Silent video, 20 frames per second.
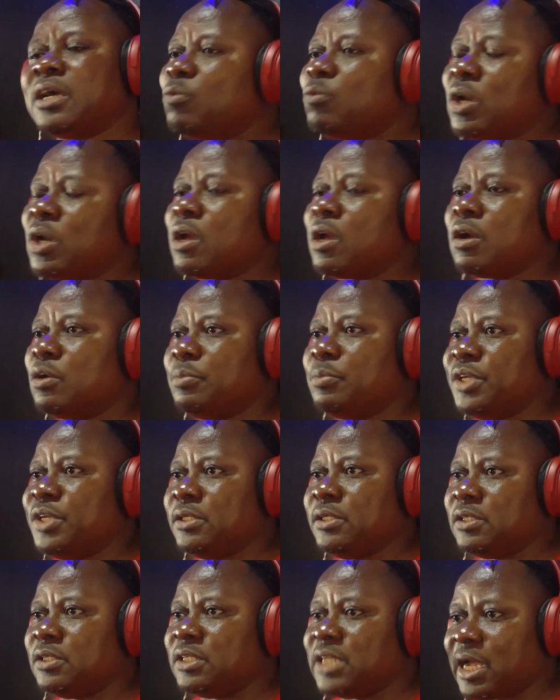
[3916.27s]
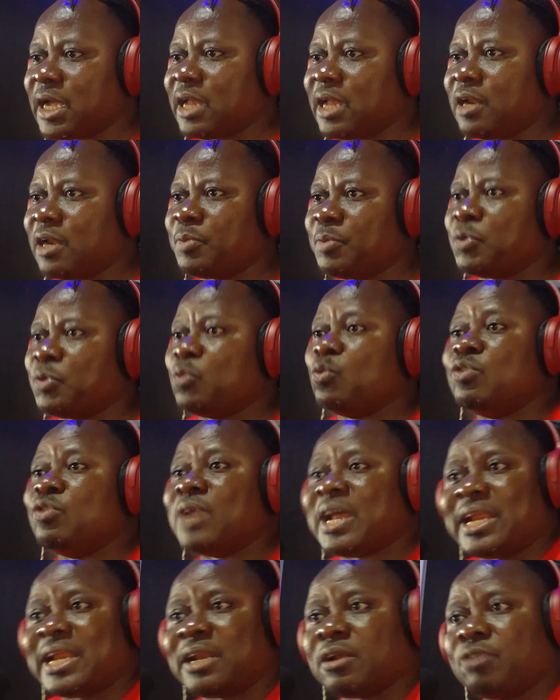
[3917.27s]
We're not going to be that kind of people. We'd
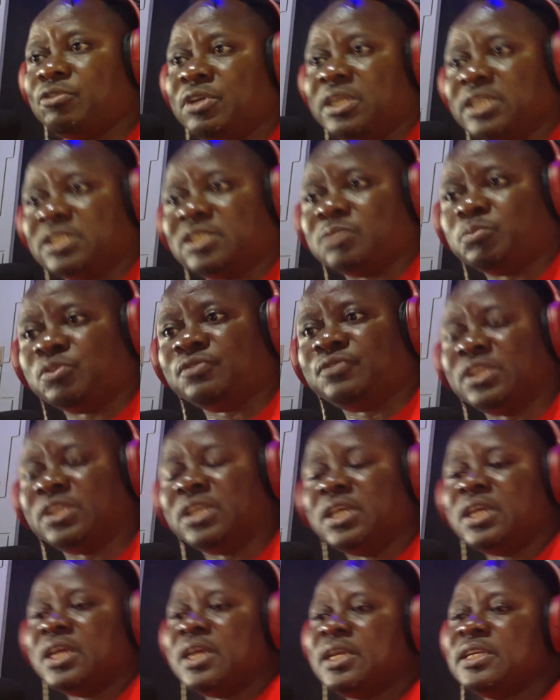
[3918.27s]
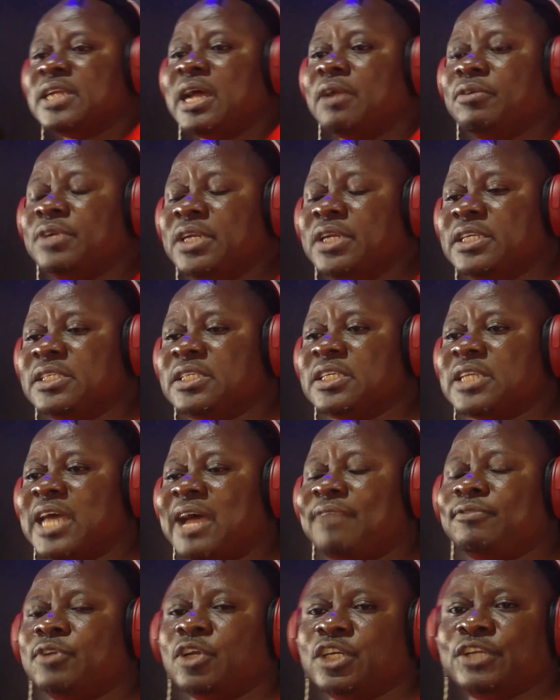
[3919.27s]
rather not release the movie than release it half done.